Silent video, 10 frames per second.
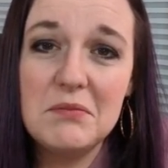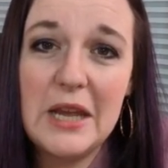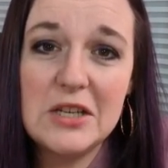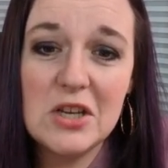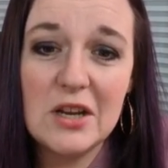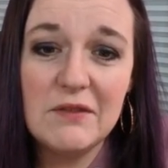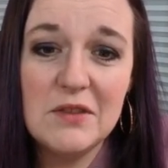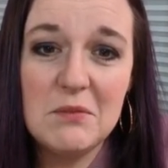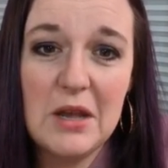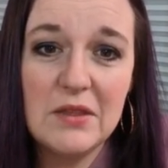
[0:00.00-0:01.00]
paycheck of
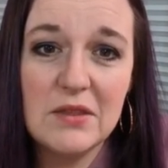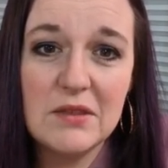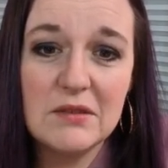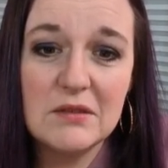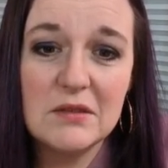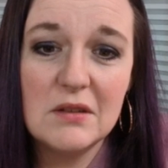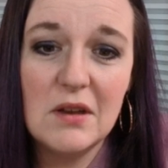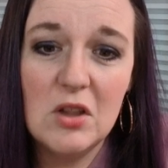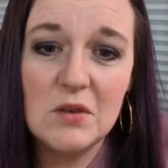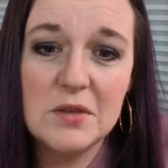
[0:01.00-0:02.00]
the month
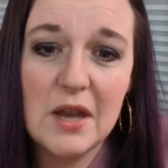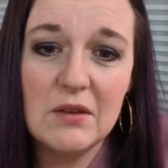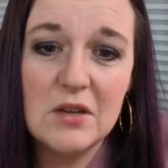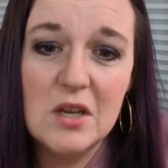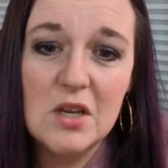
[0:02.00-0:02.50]
closeout.